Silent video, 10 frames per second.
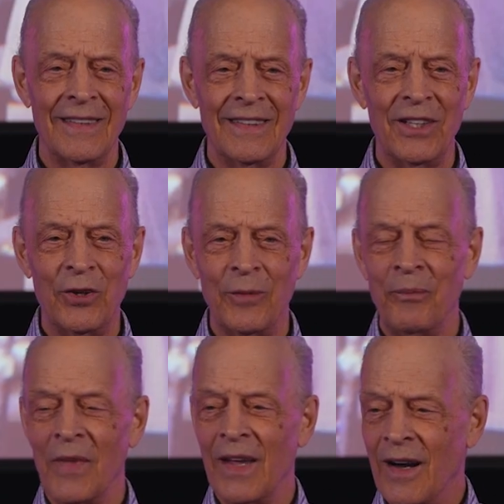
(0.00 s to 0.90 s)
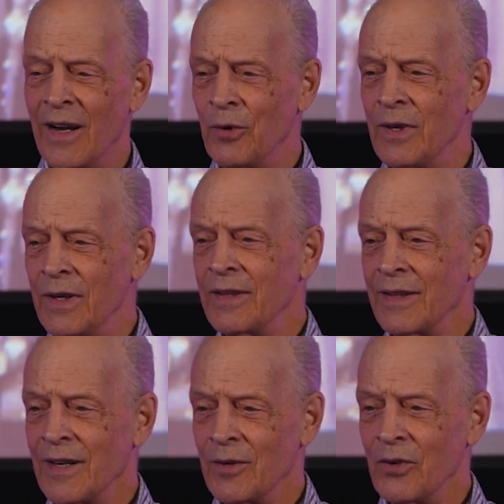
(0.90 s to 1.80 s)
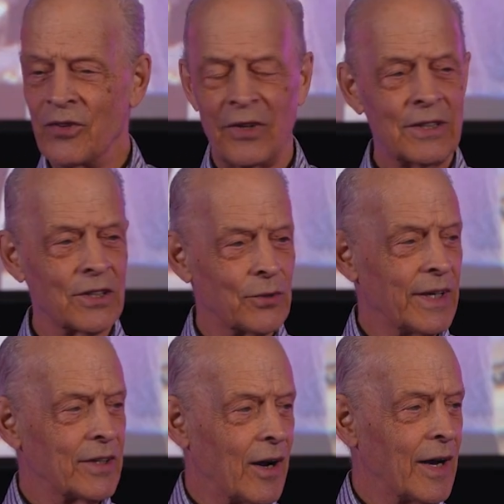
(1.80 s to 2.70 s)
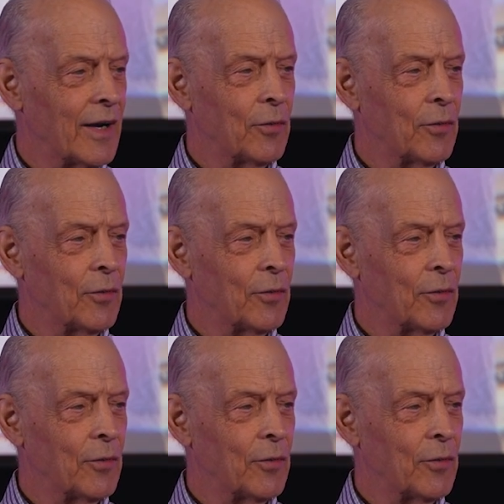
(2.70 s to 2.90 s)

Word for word: You know, I really did. I was such a great guy.